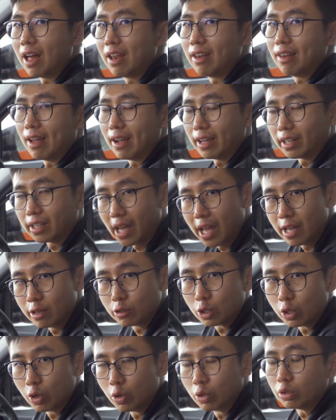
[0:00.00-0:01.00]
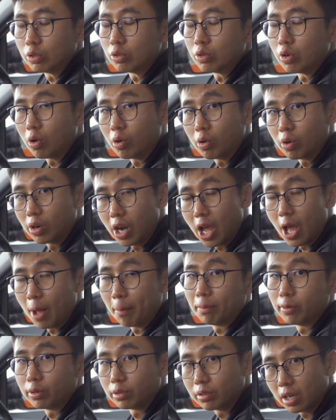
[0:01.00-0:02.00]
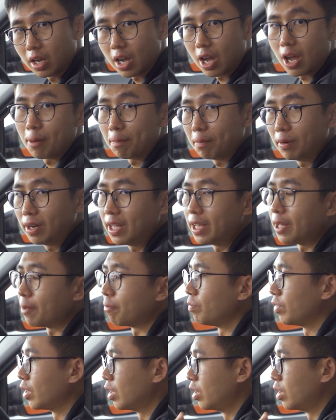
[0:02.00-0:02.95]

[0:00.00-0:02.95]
unlike Android Auto or Apple CarPlay.